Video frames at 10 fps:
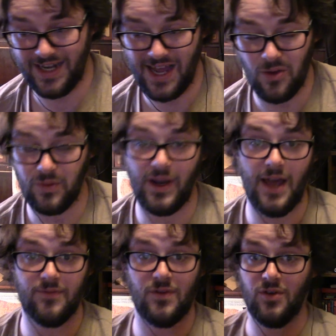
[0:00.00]
out
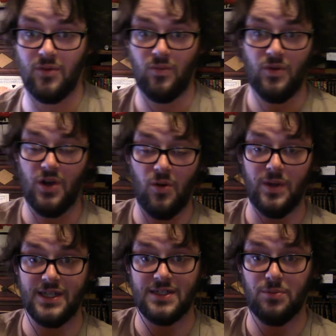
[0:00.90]
after you know we
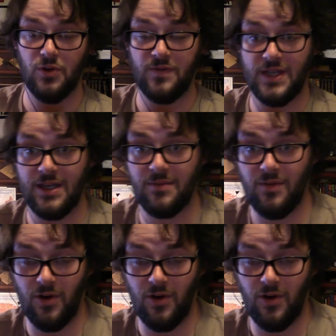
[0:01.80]
disproved the dig